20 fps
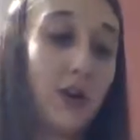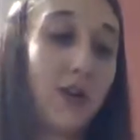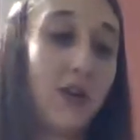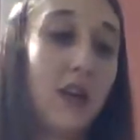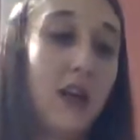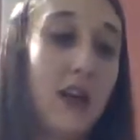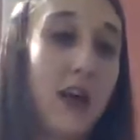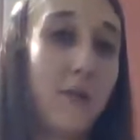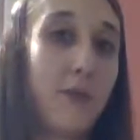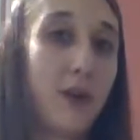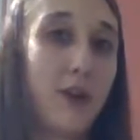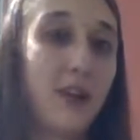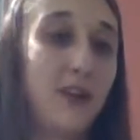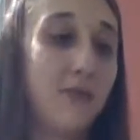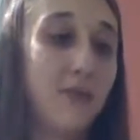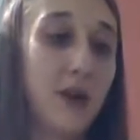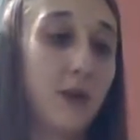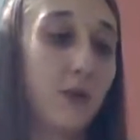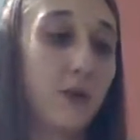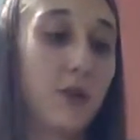and then I put in
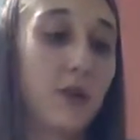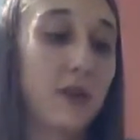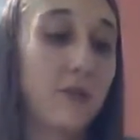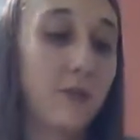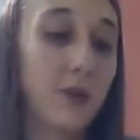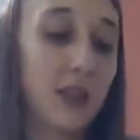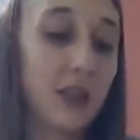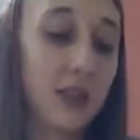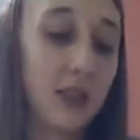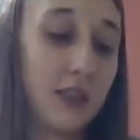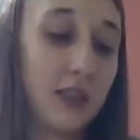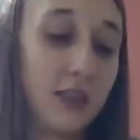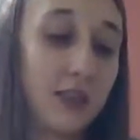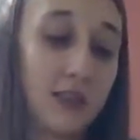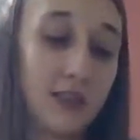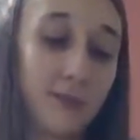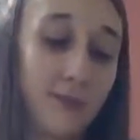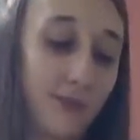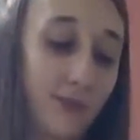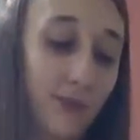my wood,
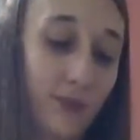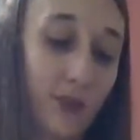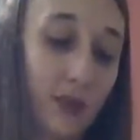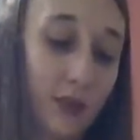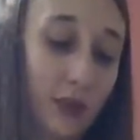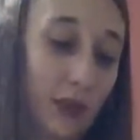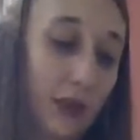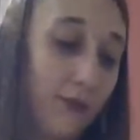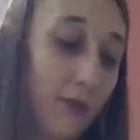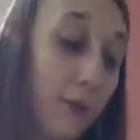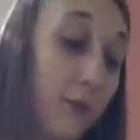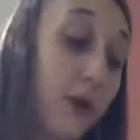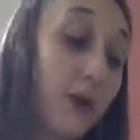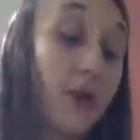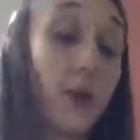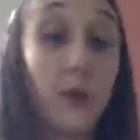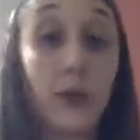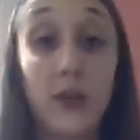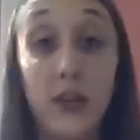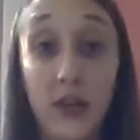because if you put
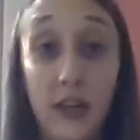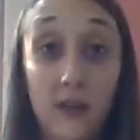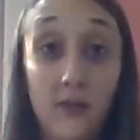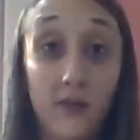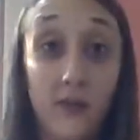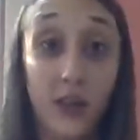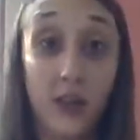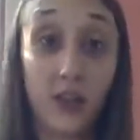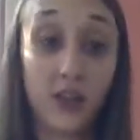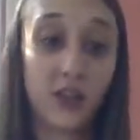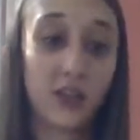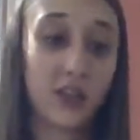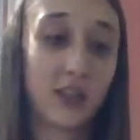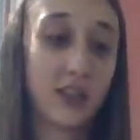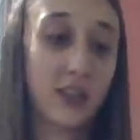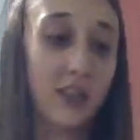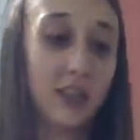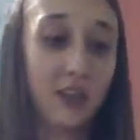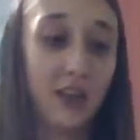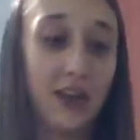the wood in first,
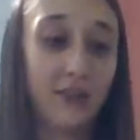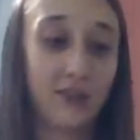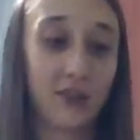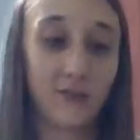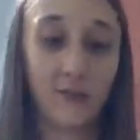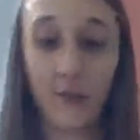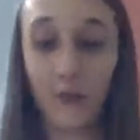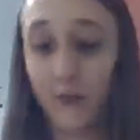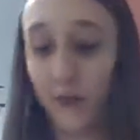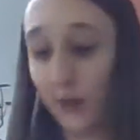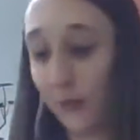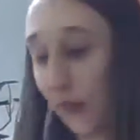then you have to move your